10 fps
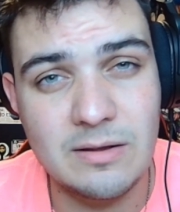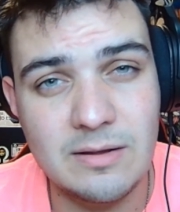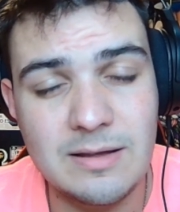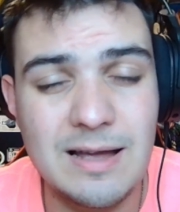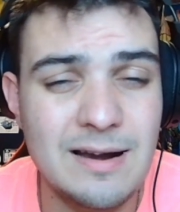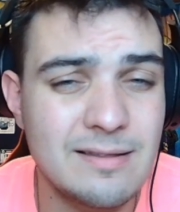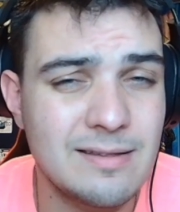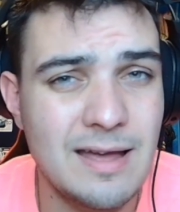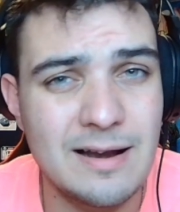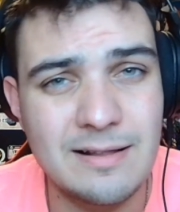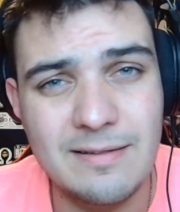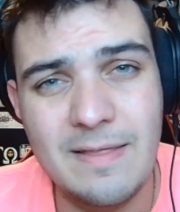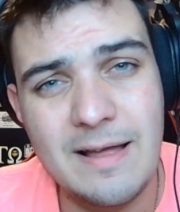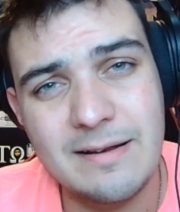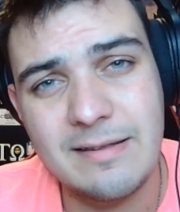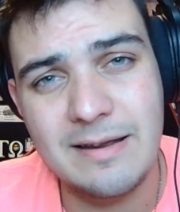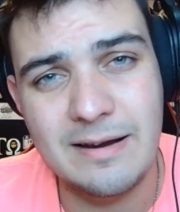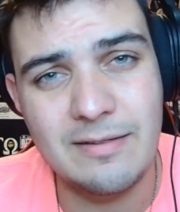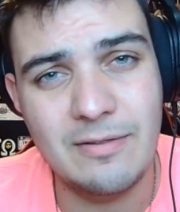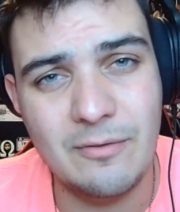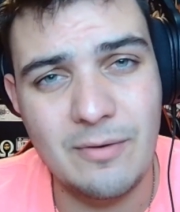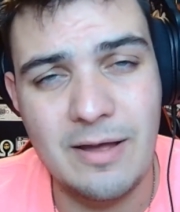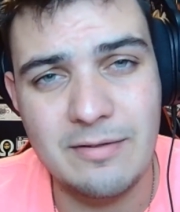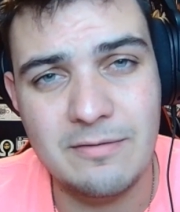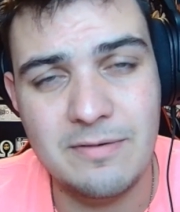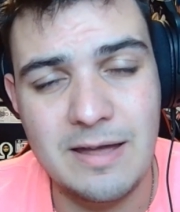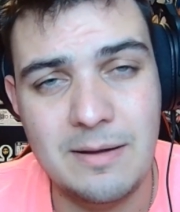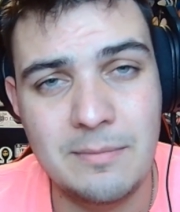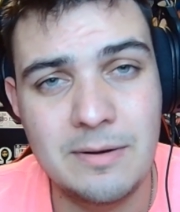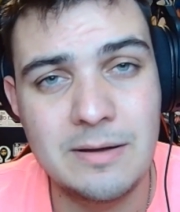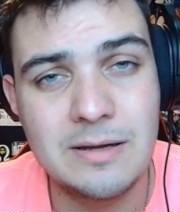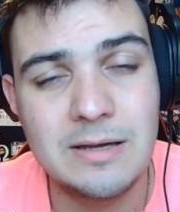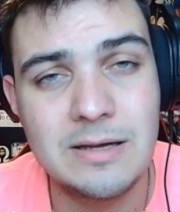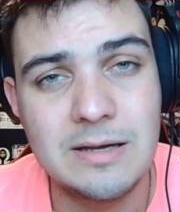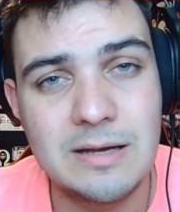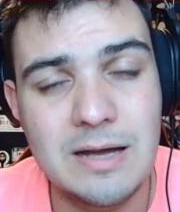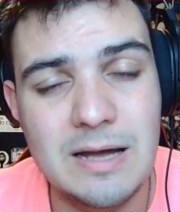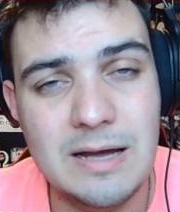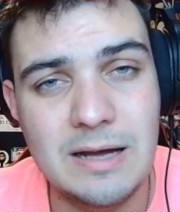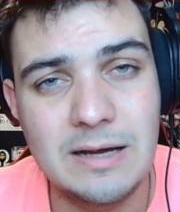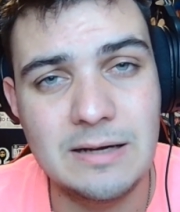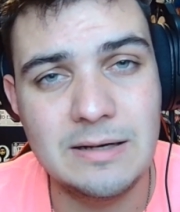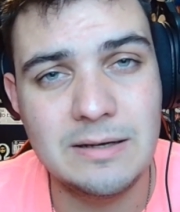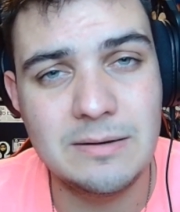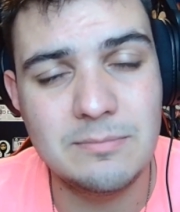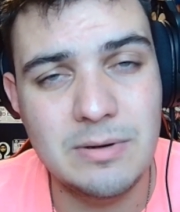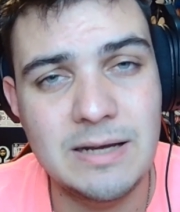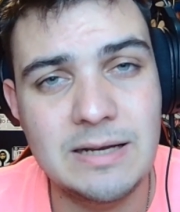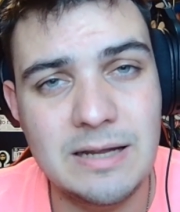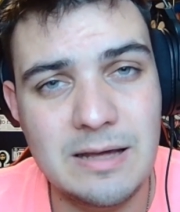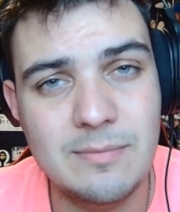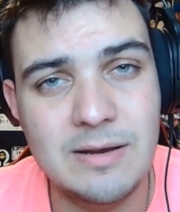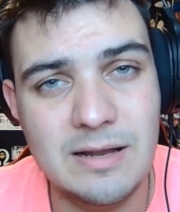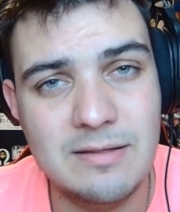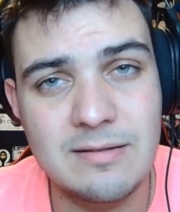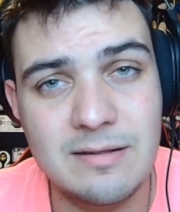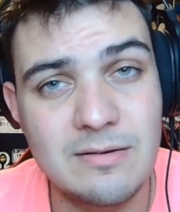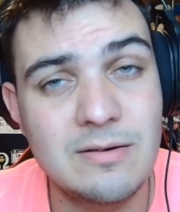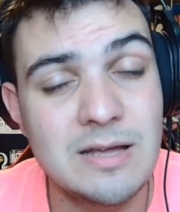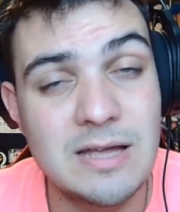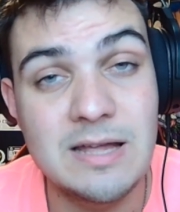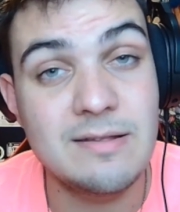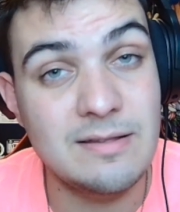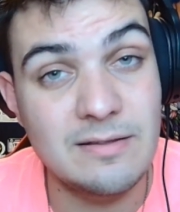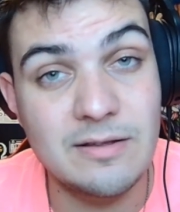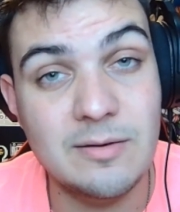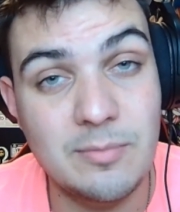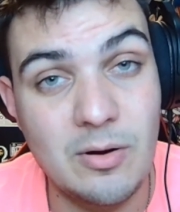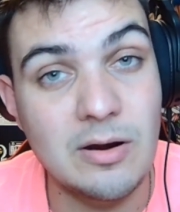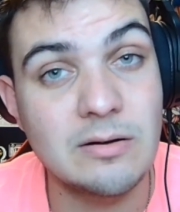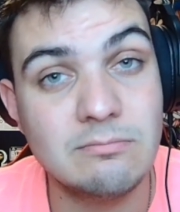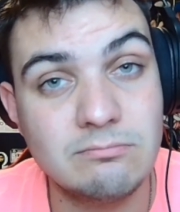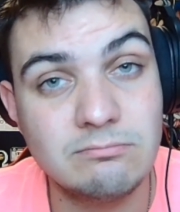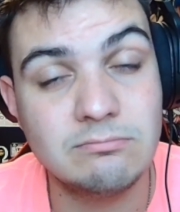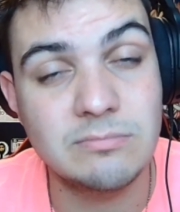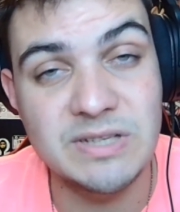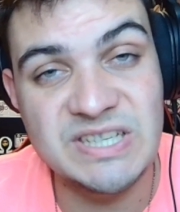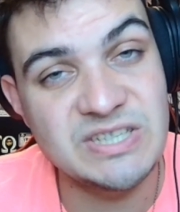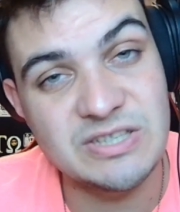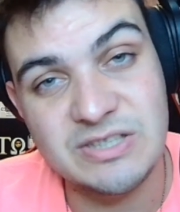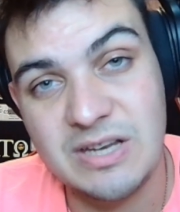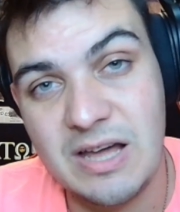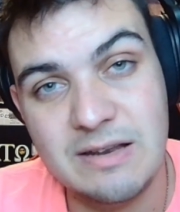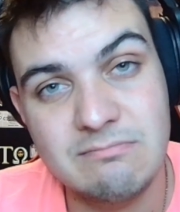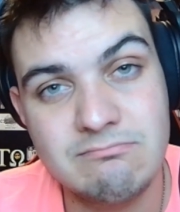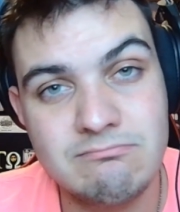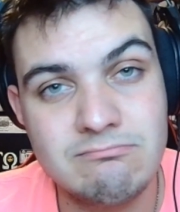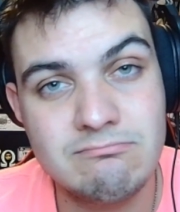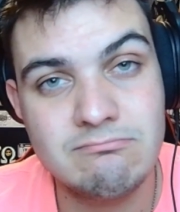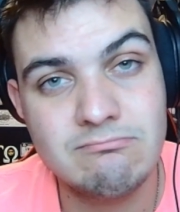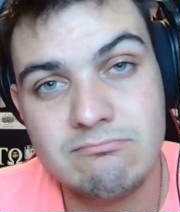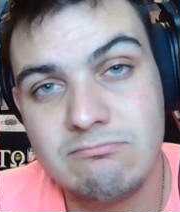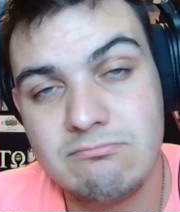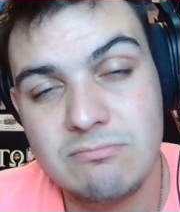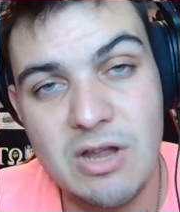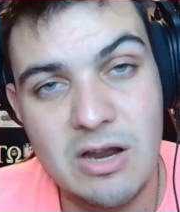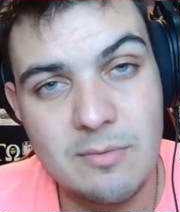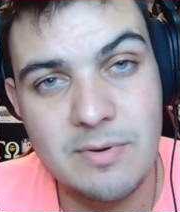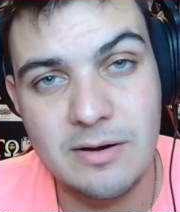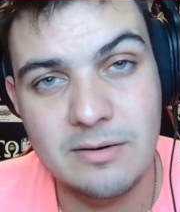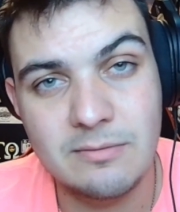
kind of sad because I like seeing its little rise to fame. Uh, but I mean, it's still a good bar. It's just not up here.